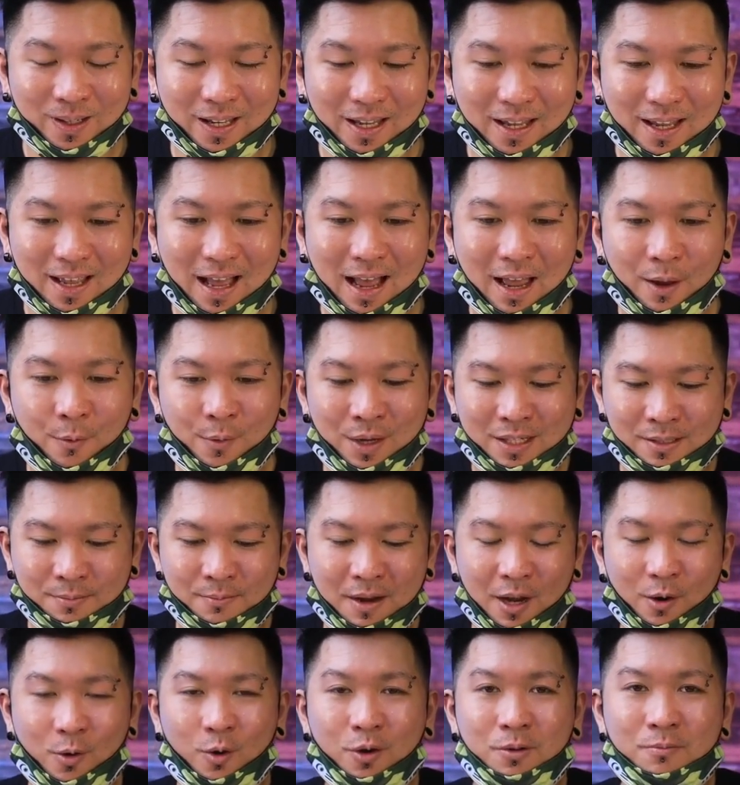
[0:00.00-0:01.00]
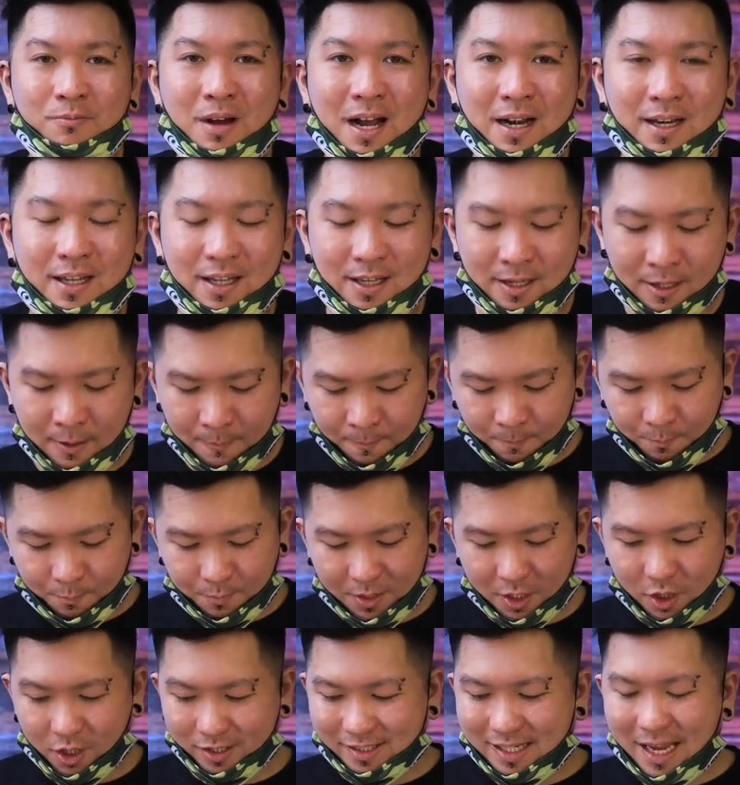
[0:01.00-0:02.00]
Okay, I waste my own money
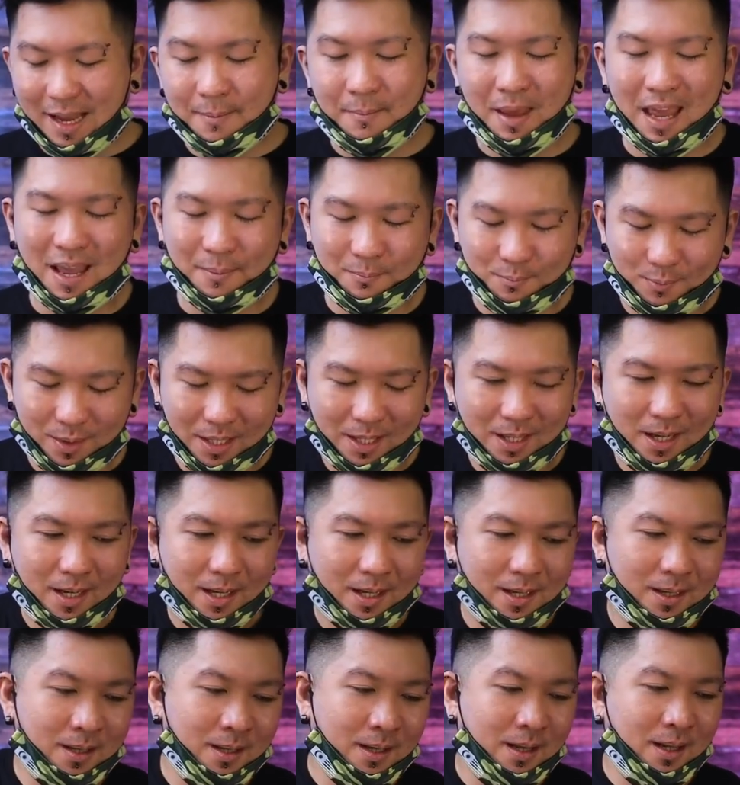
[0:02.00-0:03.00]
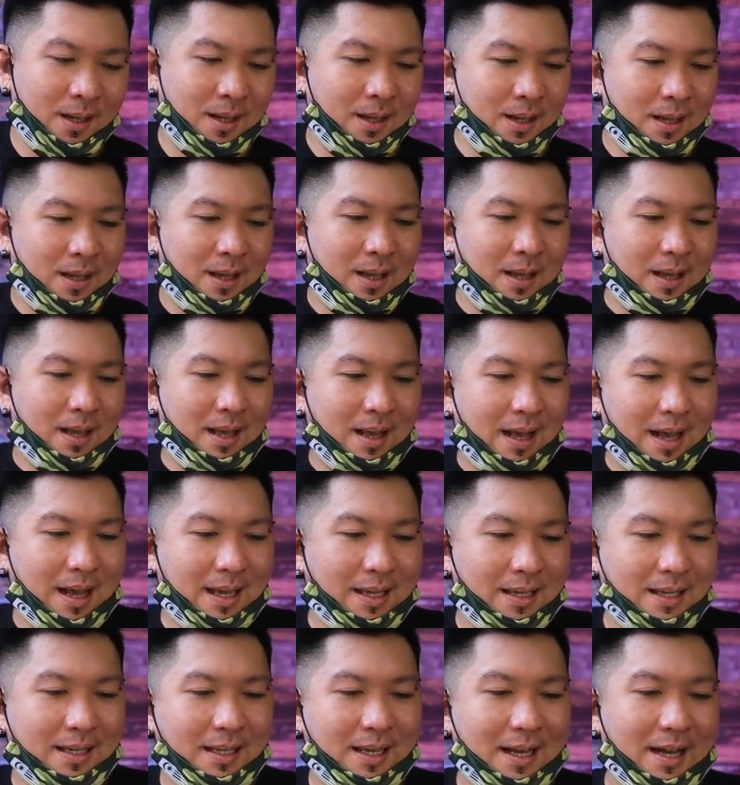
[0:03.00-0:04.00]
because I'm happy lah.
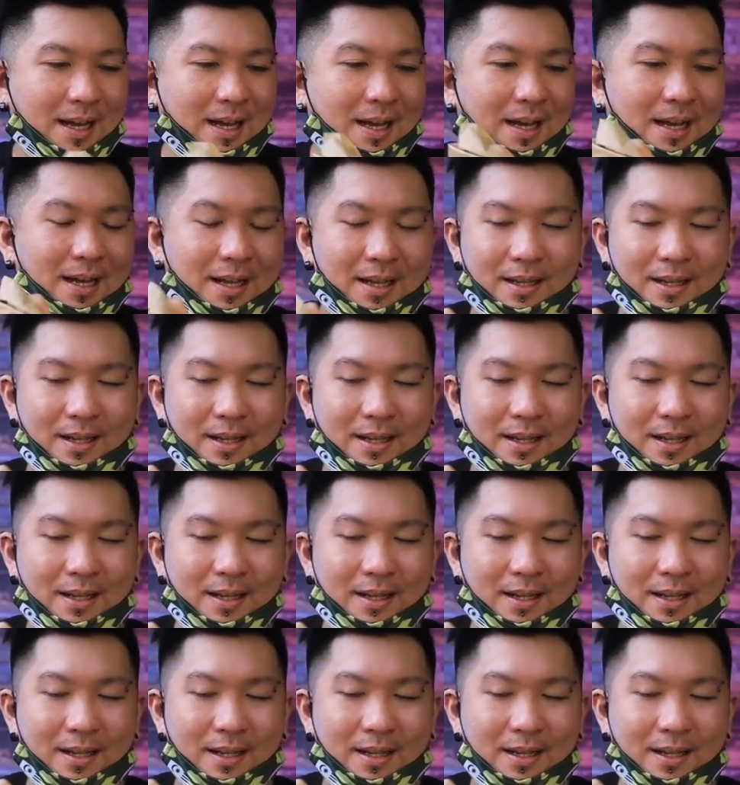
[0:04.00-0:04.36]
Hiya.